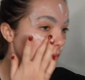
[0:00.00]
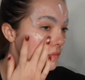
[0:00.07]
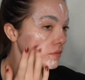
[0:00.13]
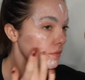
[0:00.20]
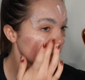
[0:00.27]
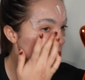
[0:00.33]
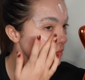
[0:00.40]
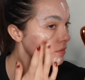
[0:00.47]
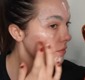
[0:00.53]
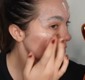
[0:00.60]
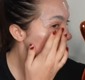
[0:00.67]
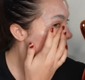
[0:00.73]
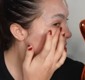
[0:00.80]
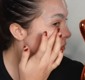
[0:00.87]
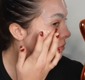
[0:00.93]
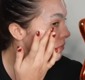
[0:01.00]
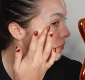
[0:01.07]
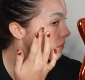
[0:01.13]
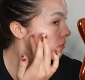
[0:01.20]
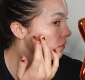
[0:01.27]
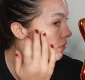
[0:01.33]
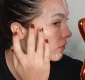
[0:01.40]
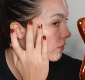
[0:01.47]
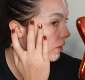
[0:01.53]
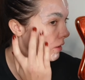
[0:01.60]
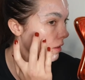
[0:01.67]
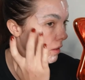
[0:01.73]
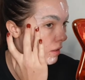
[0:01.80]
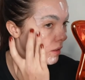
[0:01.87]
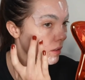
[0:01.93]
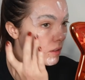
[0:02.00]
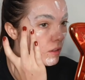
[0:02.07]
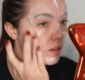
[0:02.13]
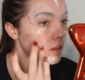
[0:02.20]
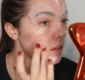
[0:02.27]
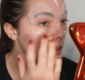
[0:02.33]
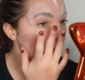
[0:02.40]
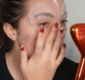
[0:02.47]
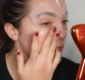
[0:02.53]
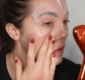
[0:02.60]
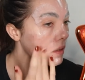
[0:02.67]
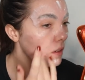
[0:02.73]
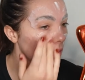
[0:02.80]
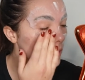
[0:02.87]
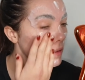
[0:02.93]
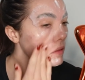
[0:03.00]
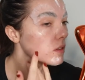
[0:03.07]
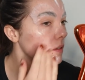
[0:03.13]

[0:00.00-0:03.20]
Pearl just because I wanted that super